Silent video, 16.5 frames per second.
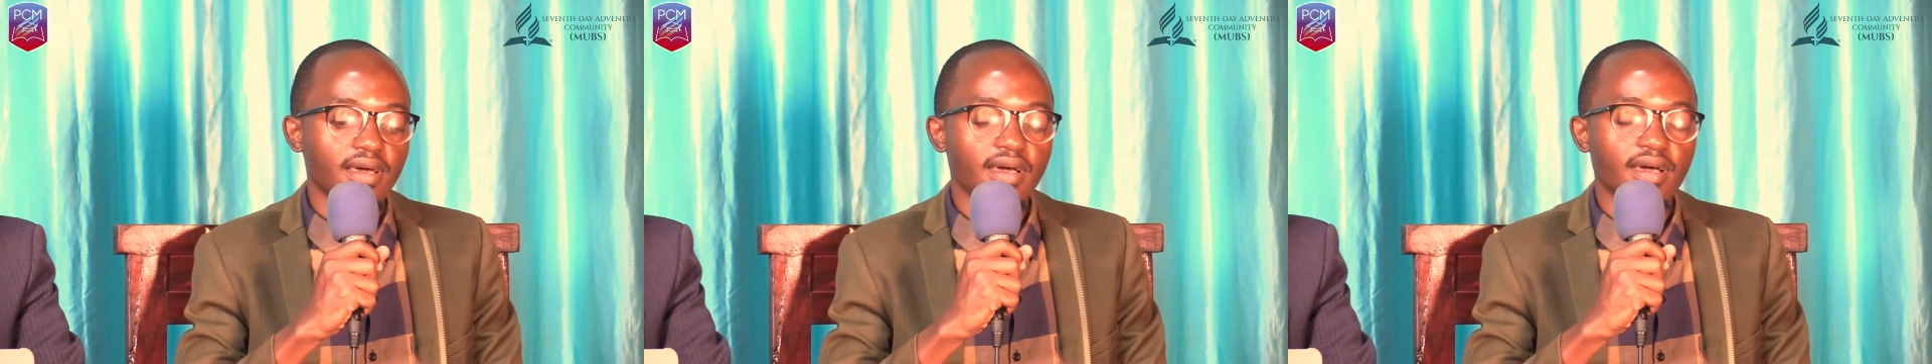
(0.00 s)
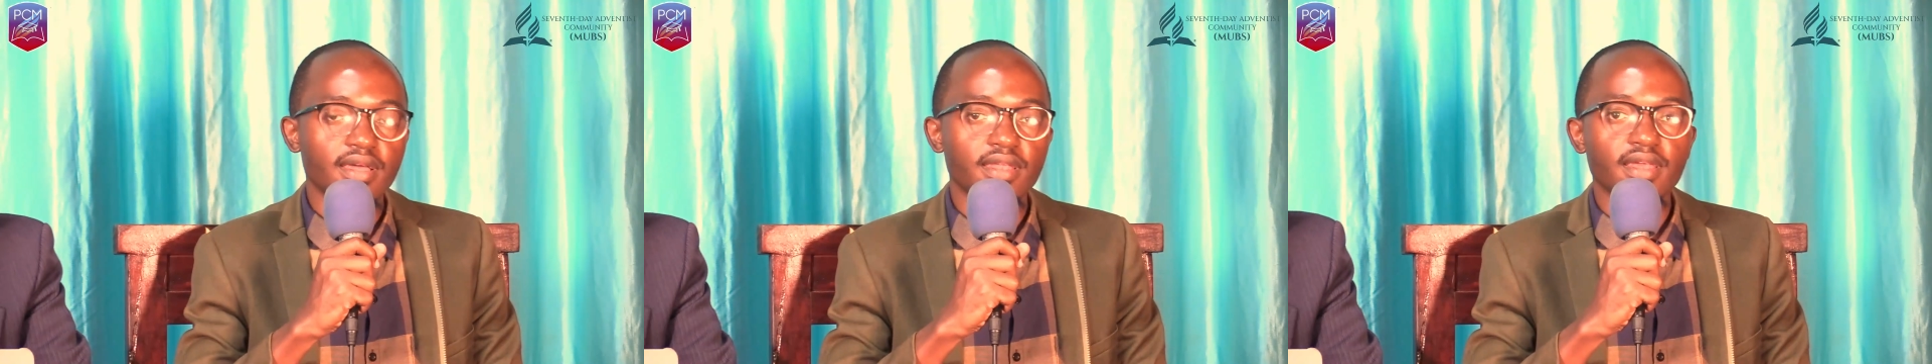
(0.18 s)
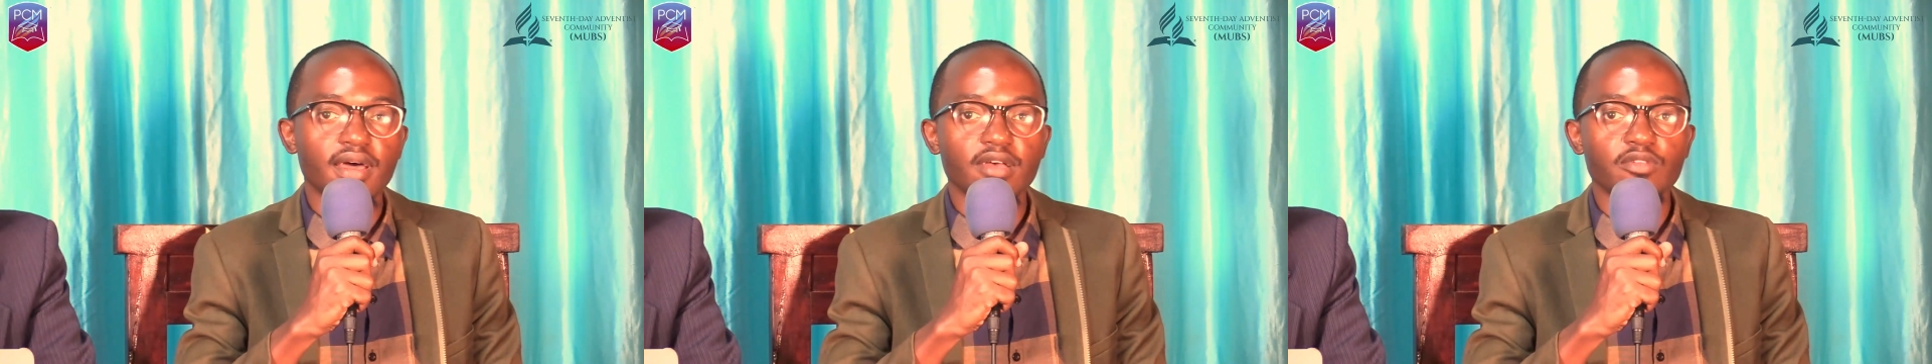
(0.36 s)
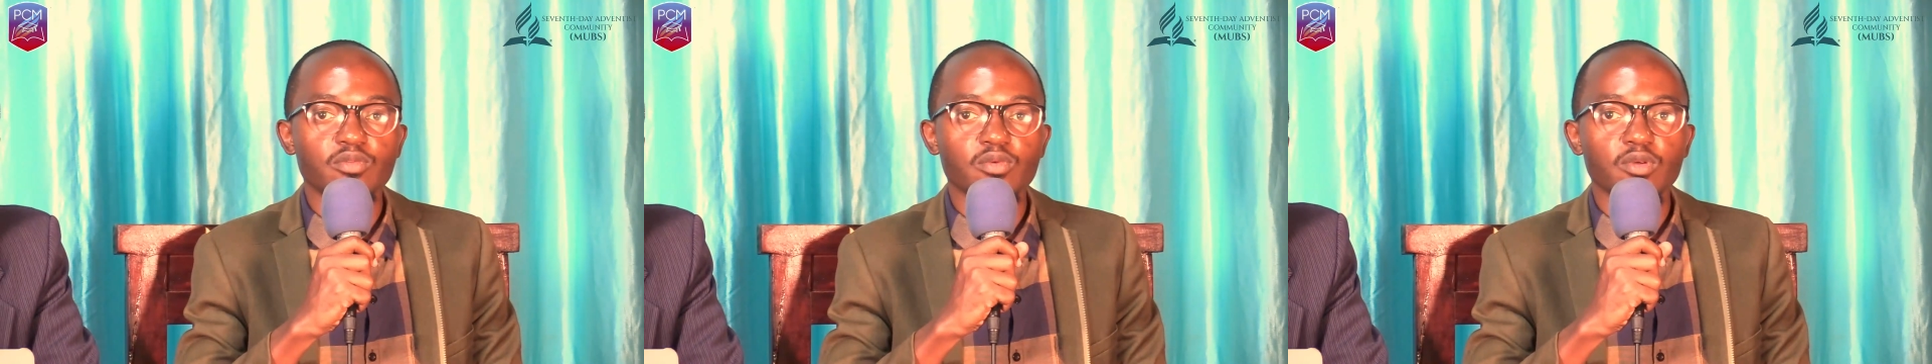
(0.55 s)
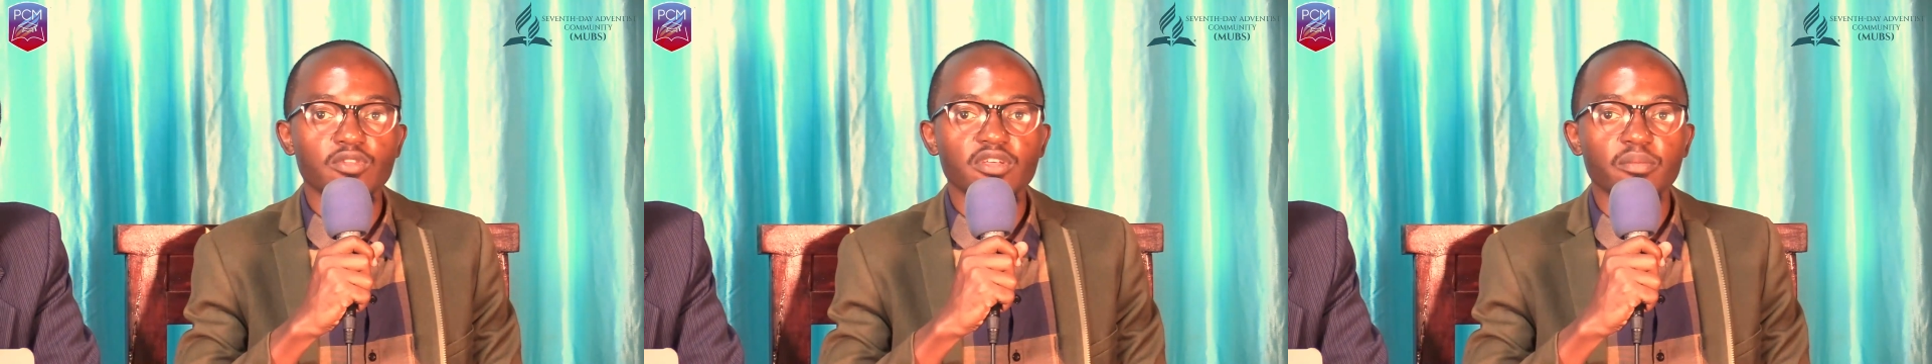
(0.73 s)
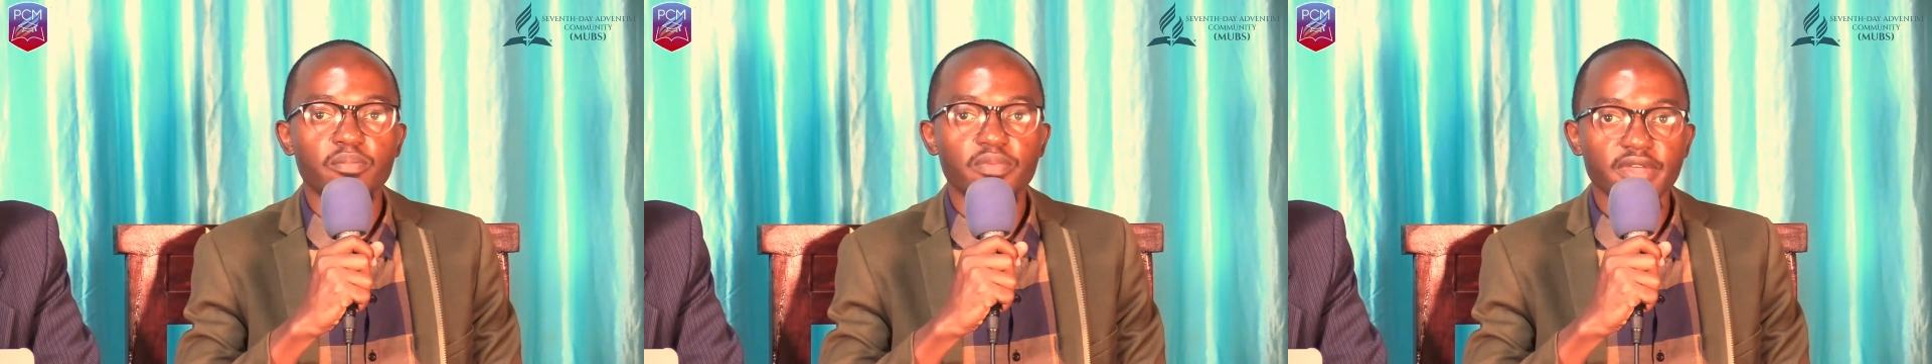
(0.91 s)
And as we
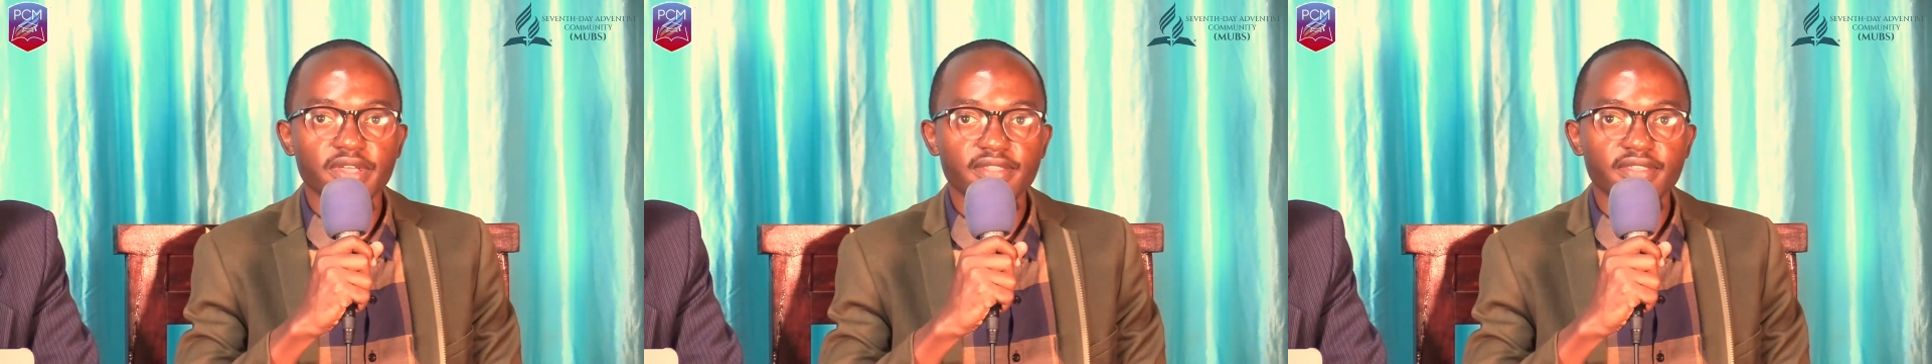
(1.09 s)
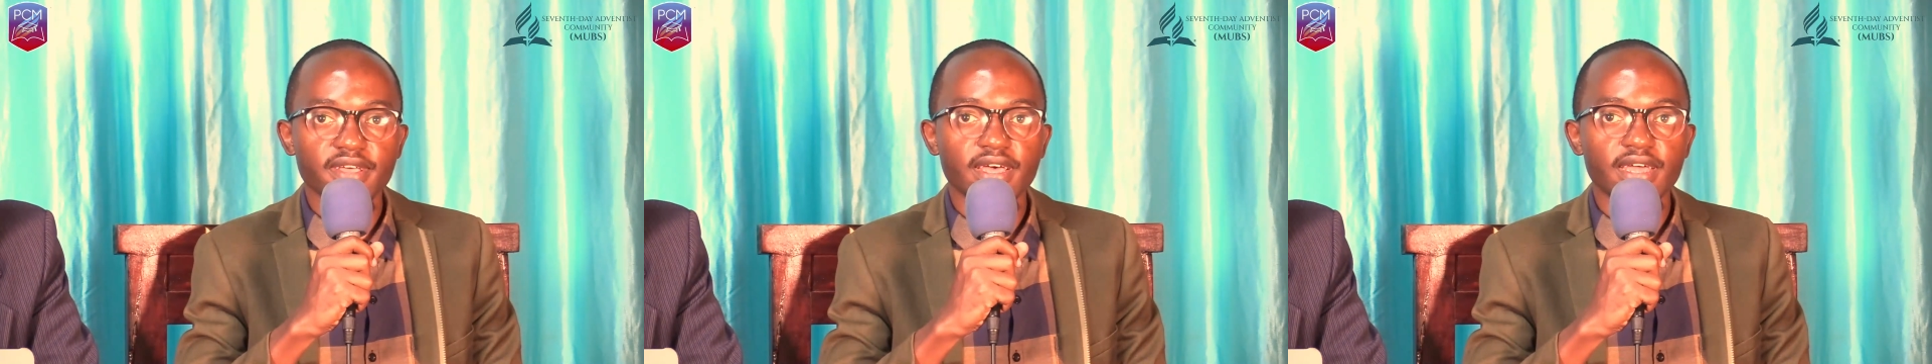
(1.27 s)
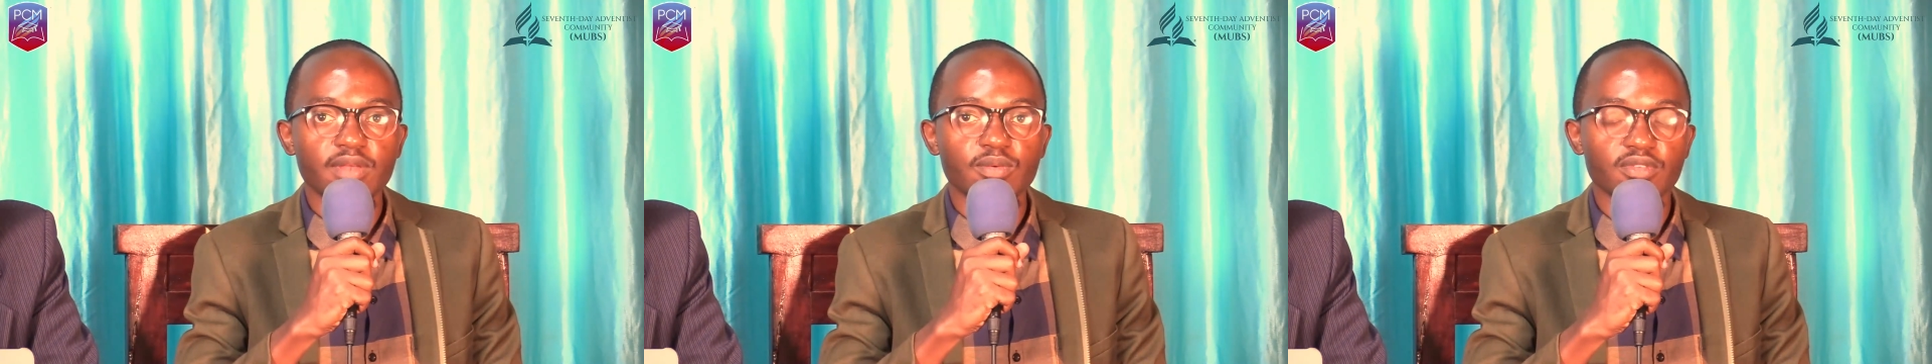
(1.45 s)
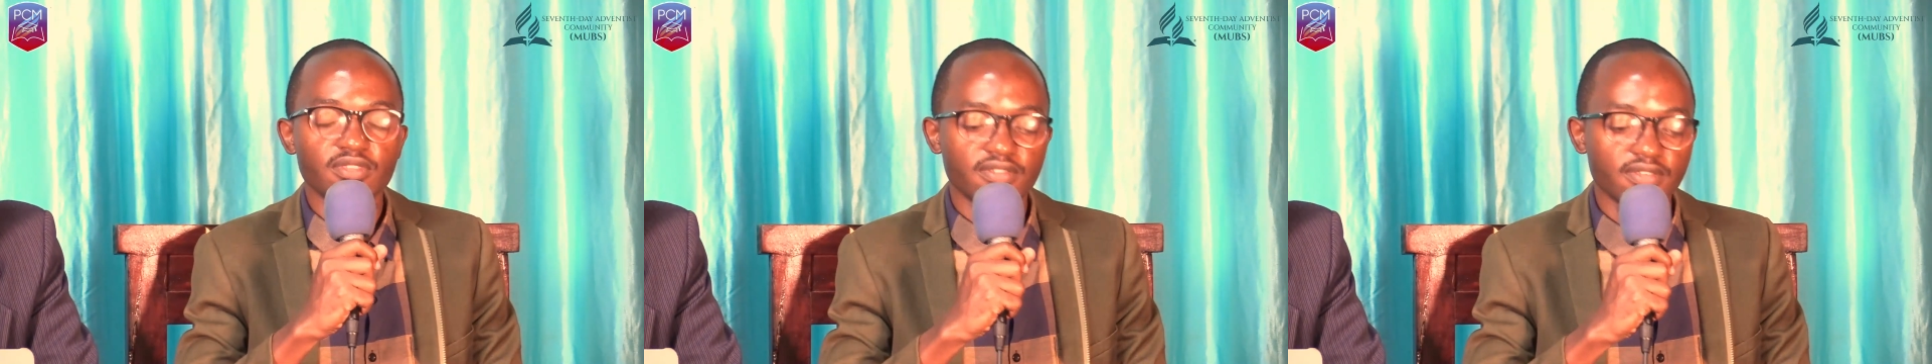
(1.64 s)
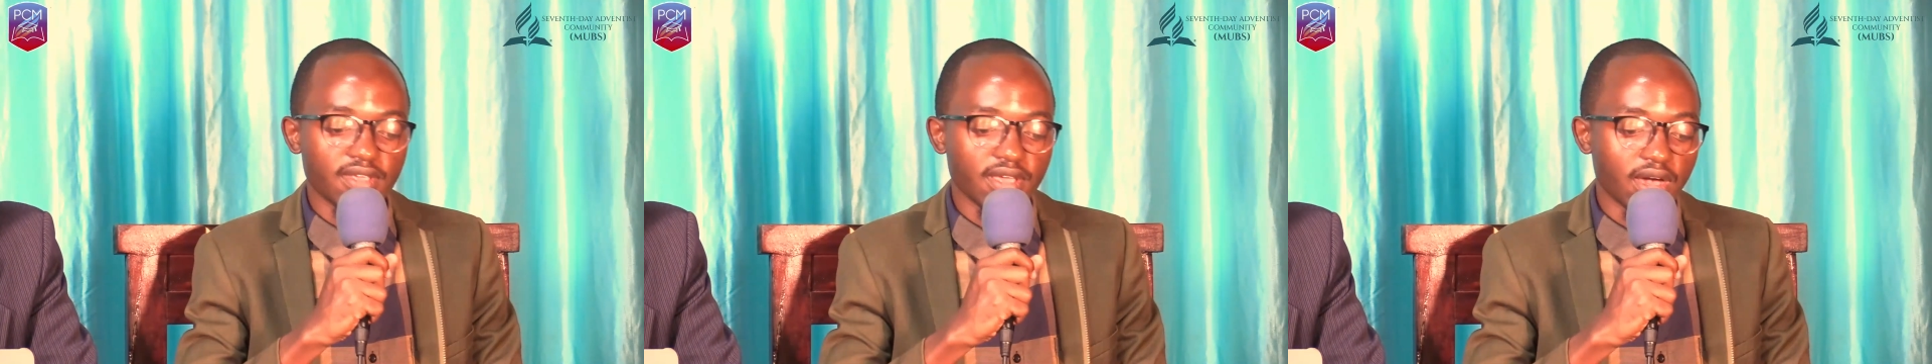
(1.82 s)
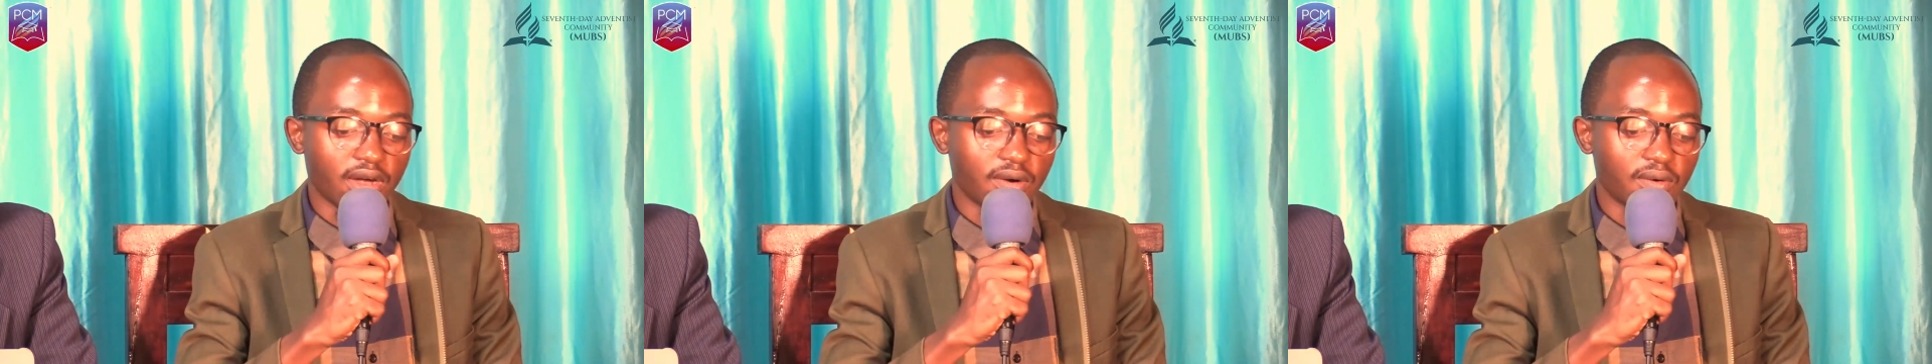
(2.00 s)
contemplate and we
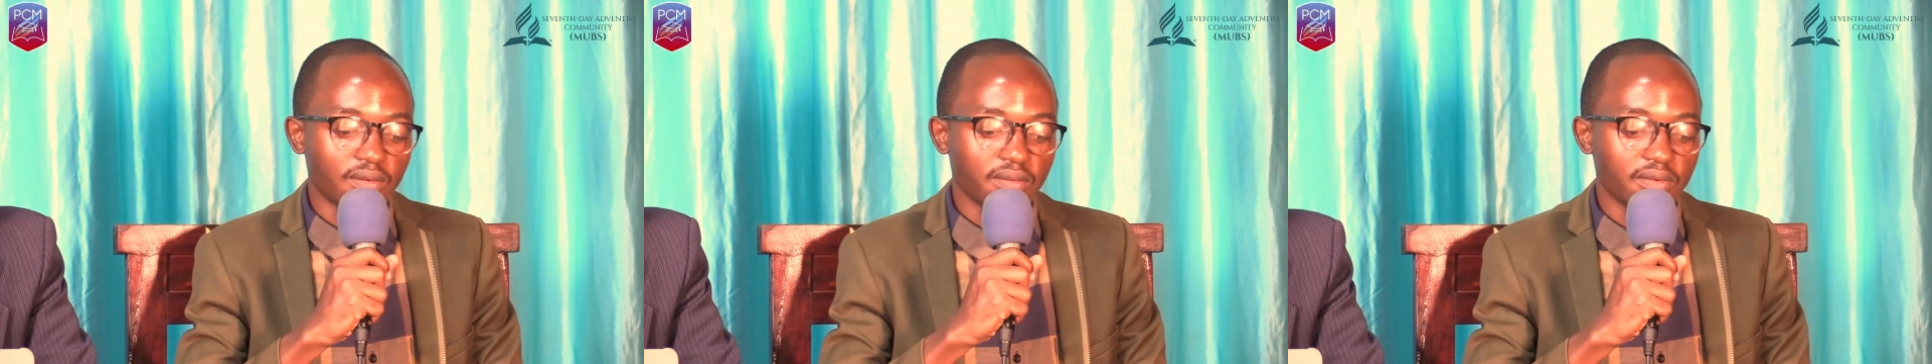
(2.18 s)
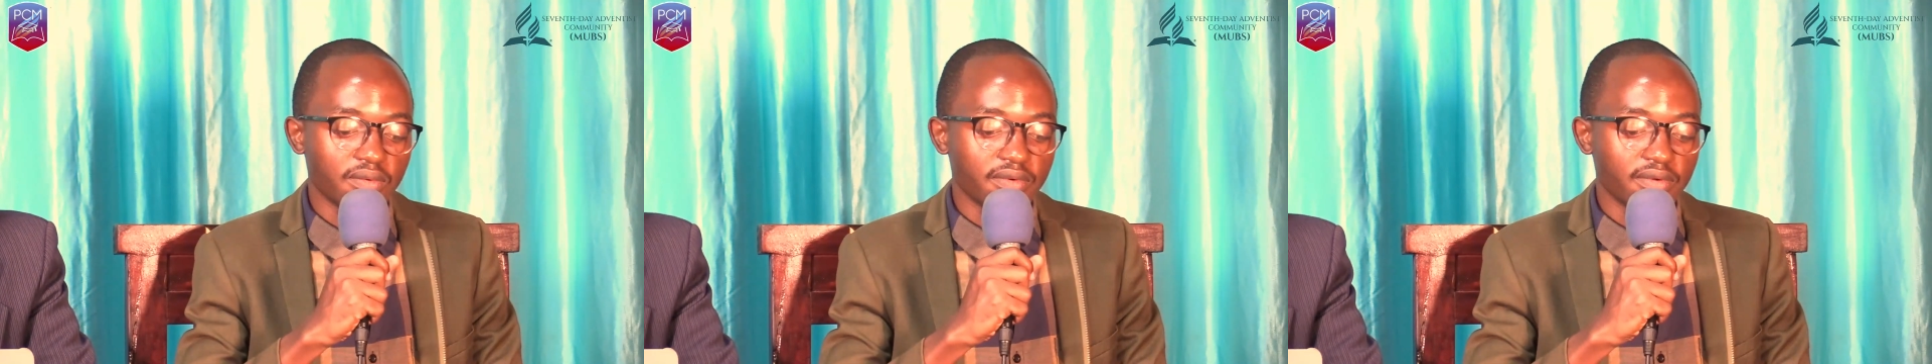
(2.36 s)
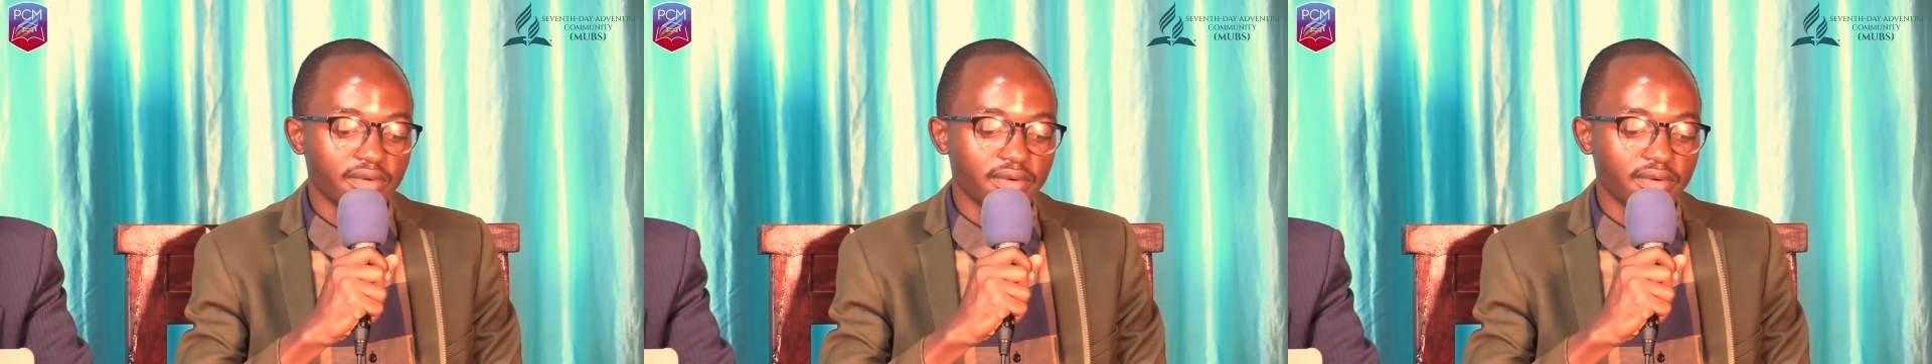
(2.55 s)
see how